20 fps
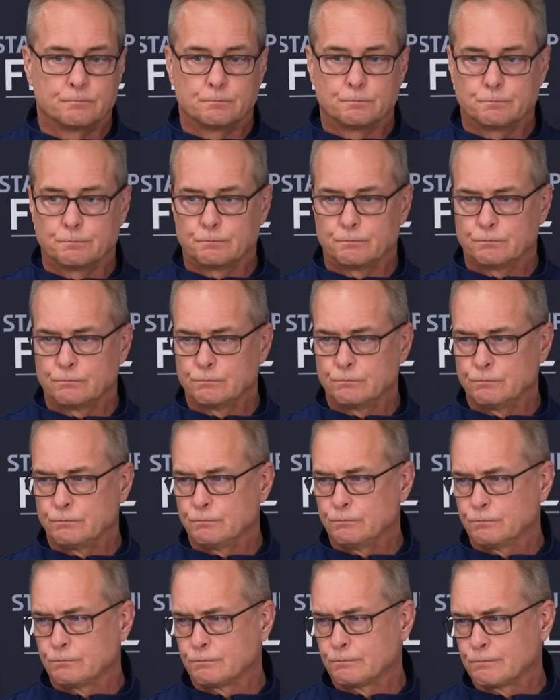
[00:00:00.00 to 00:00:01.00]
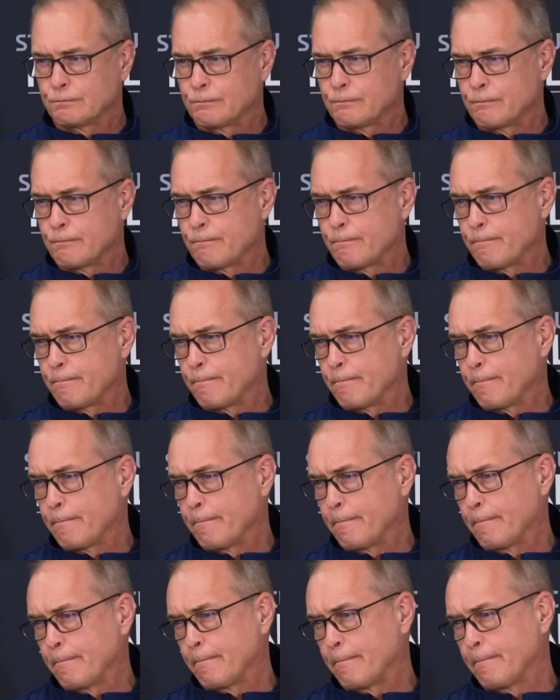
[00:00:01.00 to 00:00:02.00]
Last question, right side, third row.
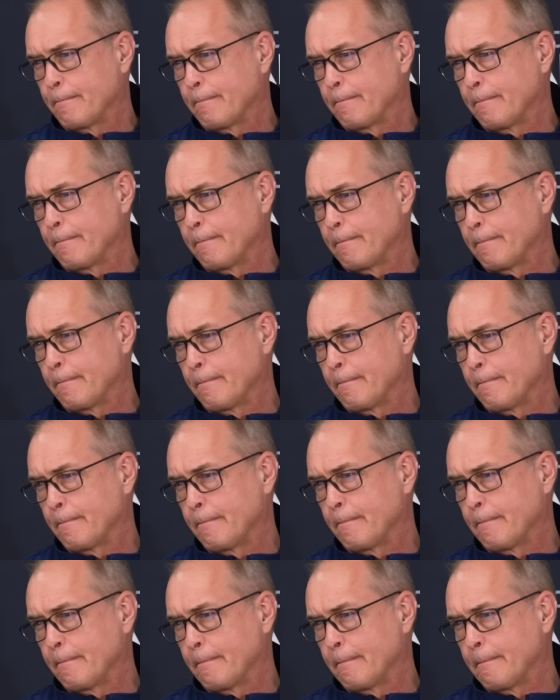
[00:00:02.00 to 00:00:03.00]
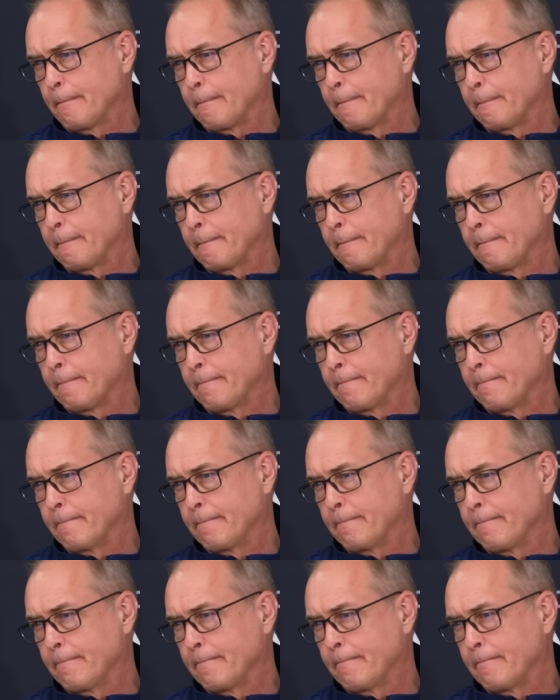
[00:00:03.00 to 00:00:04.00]
Yeah, Paul, I know you touched on it, but just to
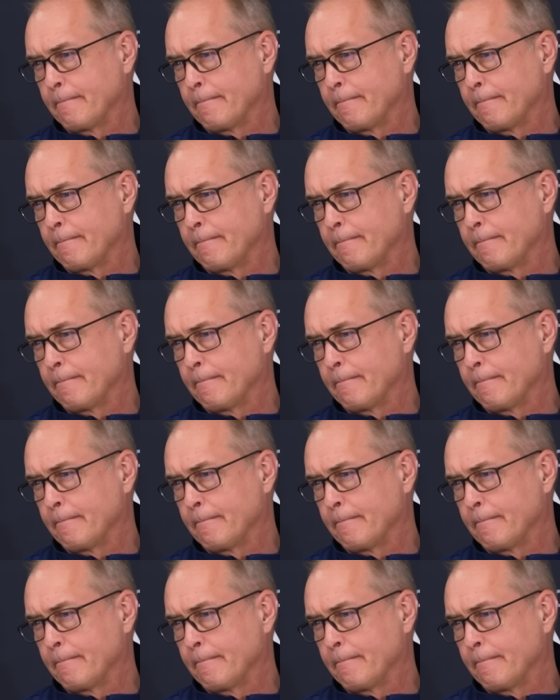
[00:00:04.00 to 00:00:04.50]
expand, uh,